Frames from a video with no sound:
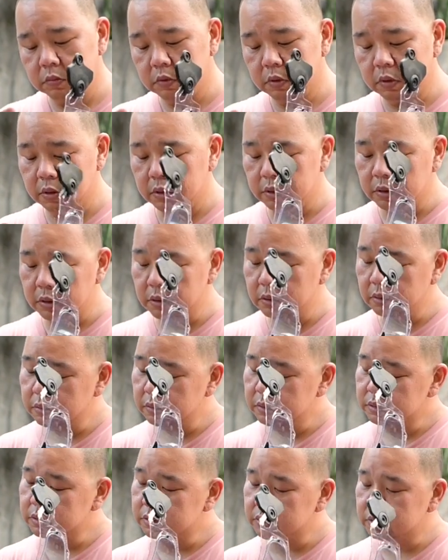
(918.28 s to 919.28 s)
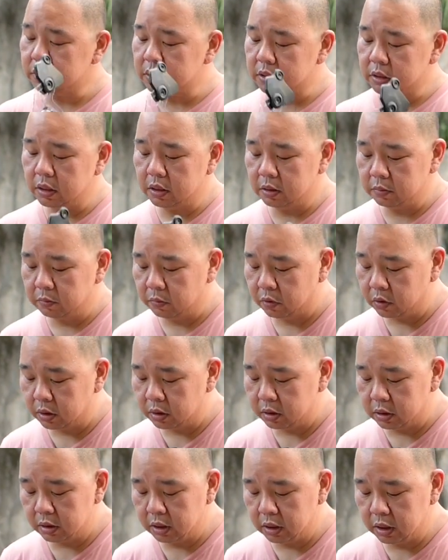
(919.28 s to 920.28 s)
There you go, sitting more